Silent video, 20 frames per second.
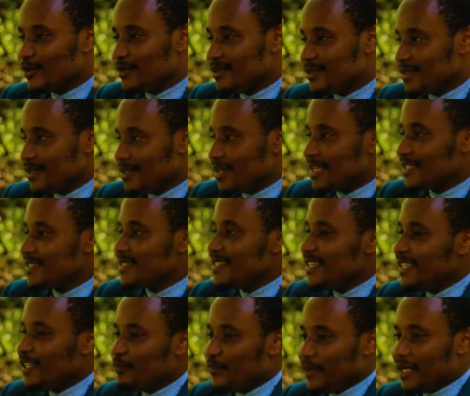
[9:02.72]
I would say a
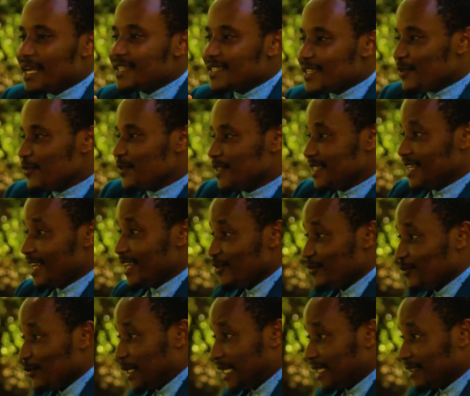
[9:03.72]
surface
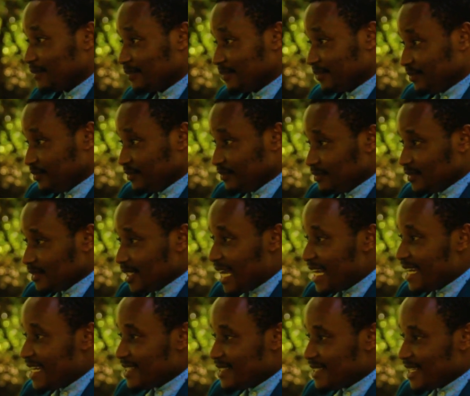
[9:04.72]
level
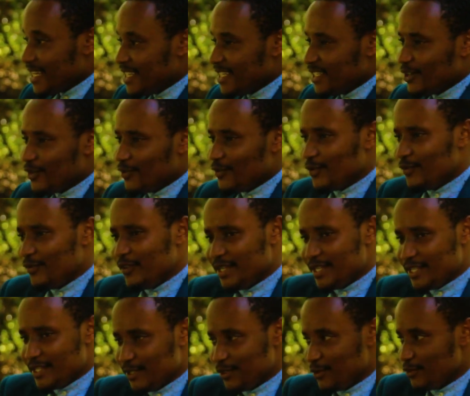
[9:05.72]
understanding of the
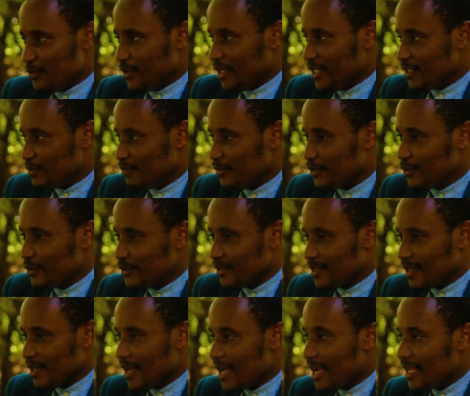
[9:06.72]
various domains,
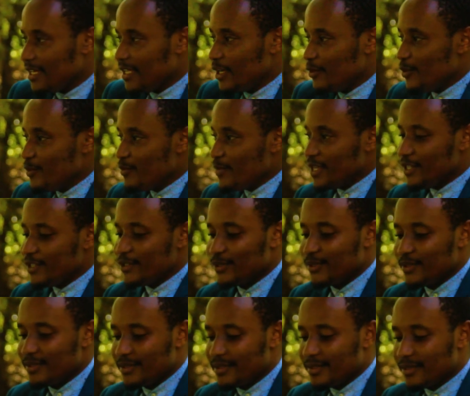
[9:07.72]
because earlier we
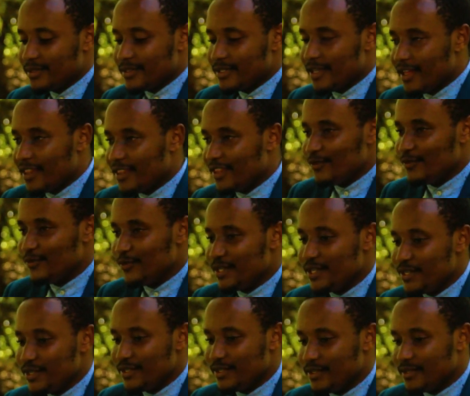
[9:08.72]
mentioned that the
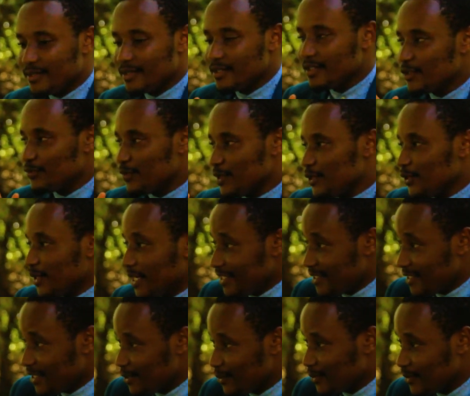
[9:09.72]
various
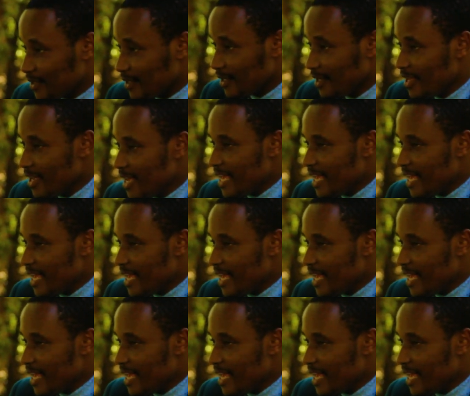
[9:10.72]
specializations.